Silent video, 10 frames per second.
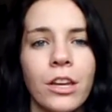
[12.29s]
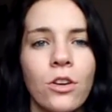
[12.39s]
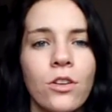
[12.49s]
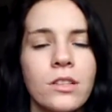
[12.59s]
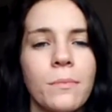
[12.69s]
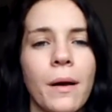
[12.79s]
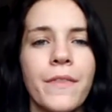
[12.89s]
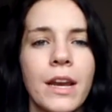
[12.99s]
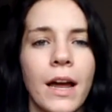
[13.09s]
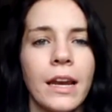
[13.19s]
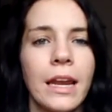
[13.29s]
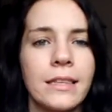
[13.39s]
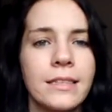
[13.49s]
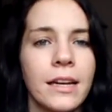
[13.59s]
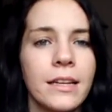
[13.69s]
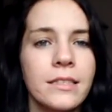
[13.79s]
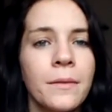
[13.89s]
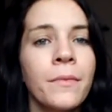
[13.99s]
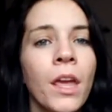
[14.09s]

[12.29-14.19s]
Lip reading: videos about the 9 insights.